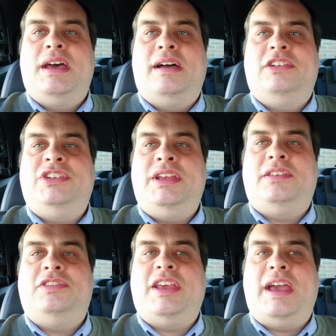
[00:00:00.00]
Uh, she
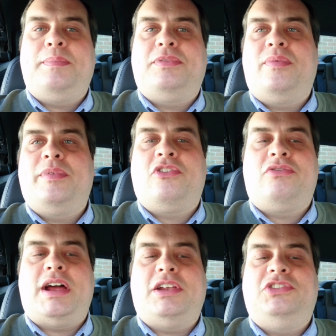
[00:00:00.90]
escapes from a
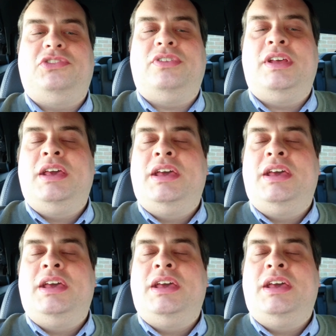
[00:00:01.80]
crash